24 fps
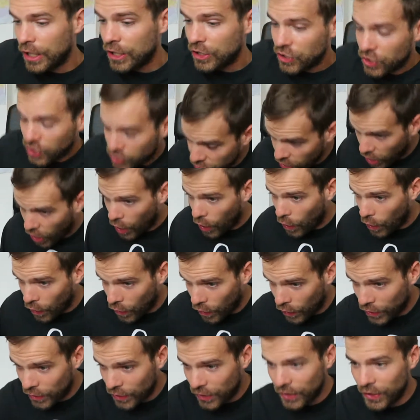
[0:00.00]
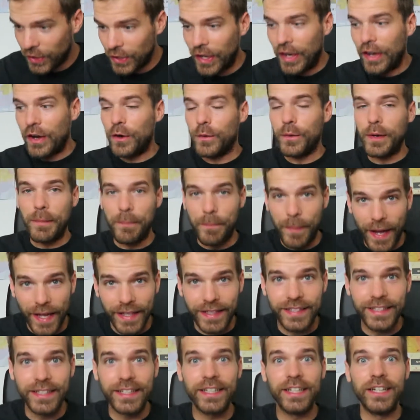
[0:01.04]
So, we
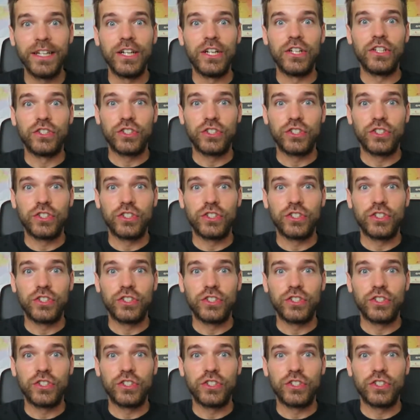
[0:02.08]
better